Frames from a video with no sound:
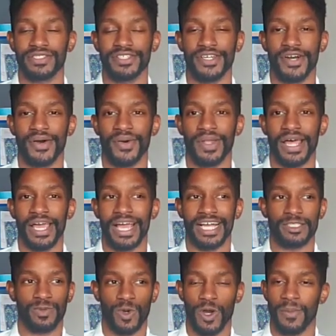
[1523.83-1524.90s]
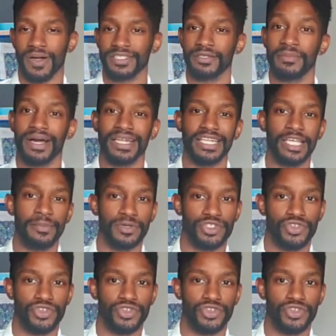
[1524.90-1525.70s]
You know, like I spoke about some of my Libra